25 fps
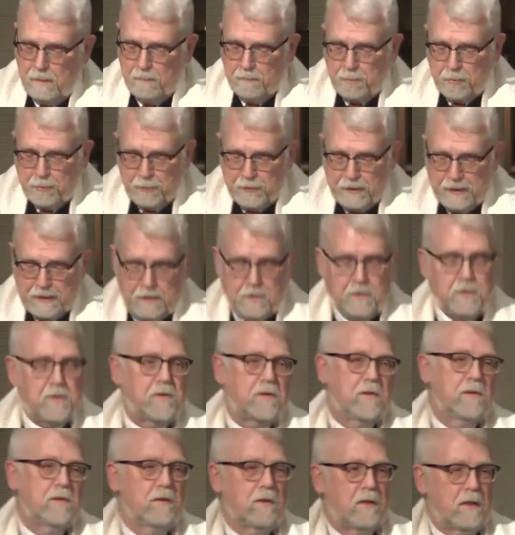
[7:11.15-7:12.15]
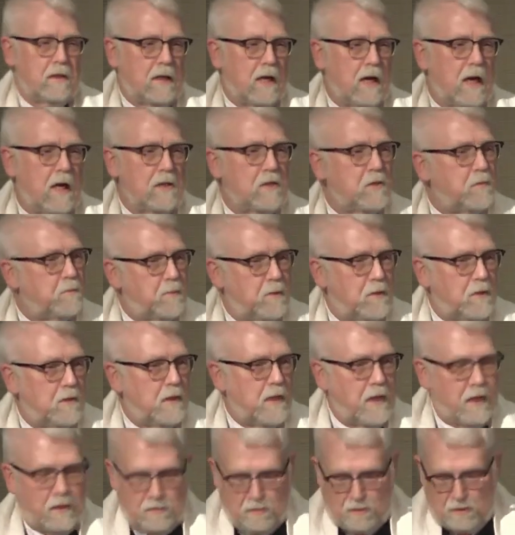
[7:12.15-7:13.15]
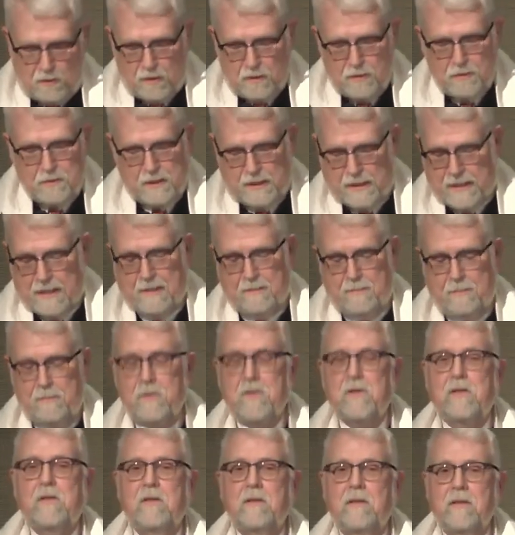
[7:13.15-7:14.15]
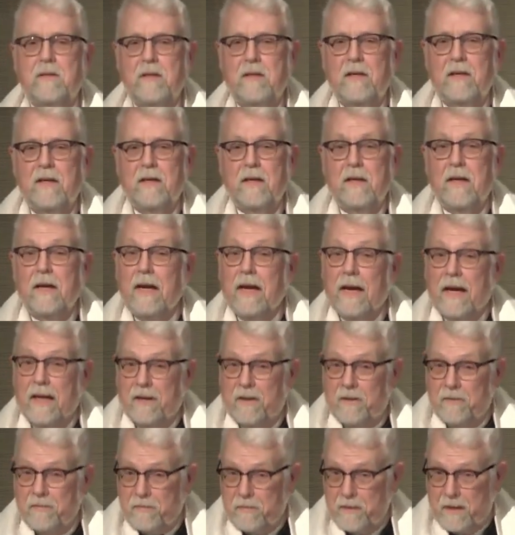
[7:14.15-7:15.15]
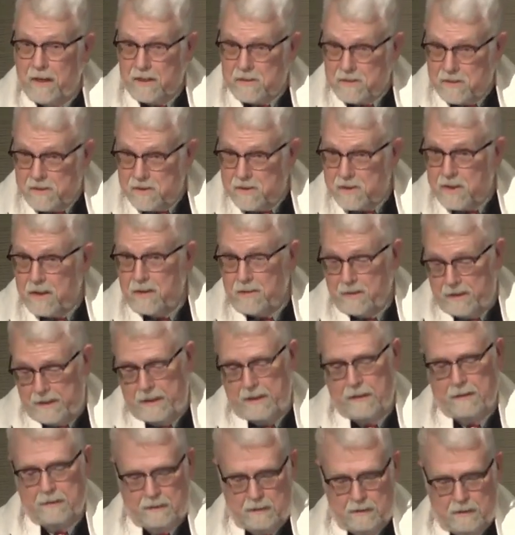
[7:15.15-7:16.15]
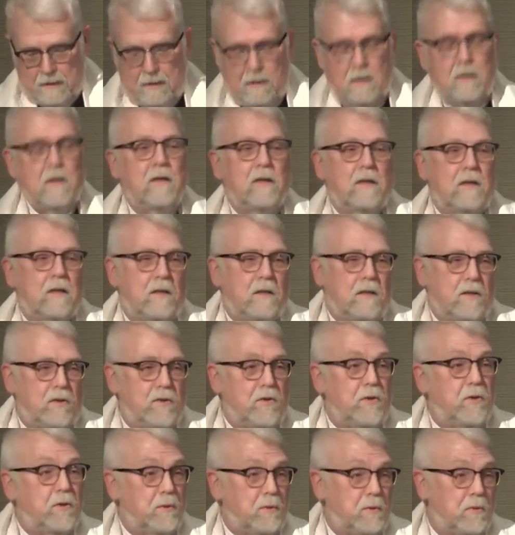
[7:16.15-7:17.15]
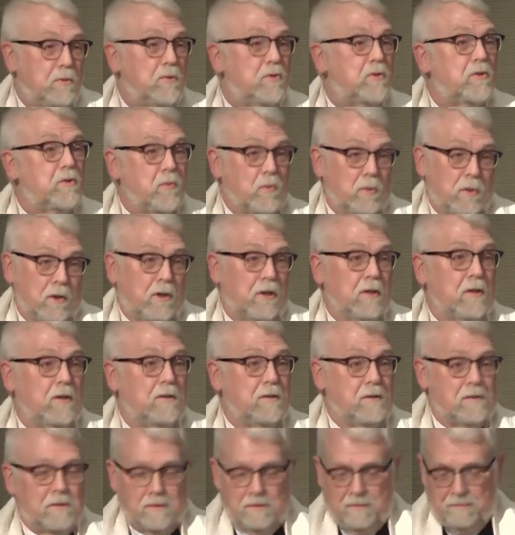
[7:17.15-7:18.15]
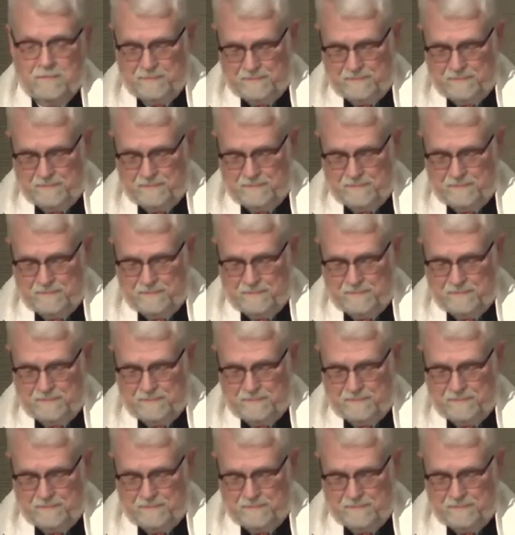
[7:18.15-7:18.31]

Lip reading: preach the gospel at all times, and if necessary, use words.